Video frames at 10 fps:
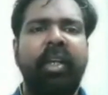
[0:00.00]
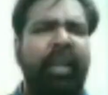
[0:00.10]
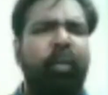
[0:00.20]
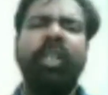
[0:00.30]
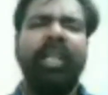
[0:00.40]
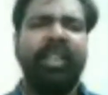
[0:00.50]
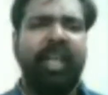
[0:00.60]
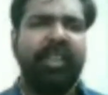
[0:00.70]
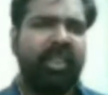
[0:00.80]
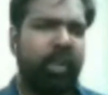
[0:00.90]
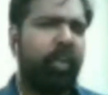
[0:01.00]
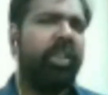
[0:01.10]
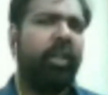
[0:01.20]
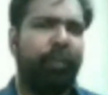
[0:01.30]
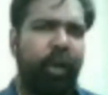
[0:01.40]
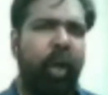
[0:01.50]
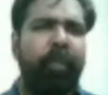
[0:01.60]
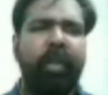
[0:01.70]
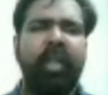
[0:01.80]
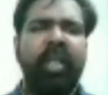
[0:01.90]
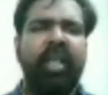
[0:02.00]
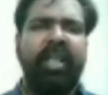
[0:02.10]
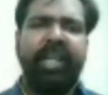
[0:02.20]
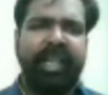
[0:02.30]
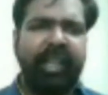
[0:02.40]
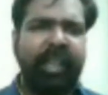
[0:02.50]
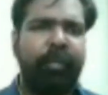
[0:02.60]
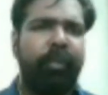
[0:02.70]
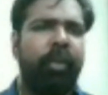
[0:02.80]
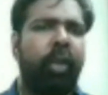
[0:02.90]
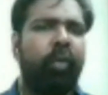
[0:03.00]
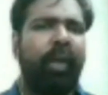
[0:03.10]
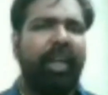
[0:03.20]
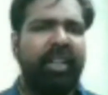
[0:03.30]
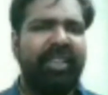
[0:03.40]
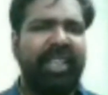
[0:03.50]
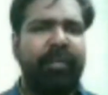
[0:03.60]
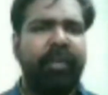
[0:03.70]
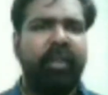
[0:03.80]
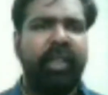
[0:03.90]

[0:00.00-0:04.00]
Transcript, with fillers: It wasn't a success. It was a flop, critically not well received.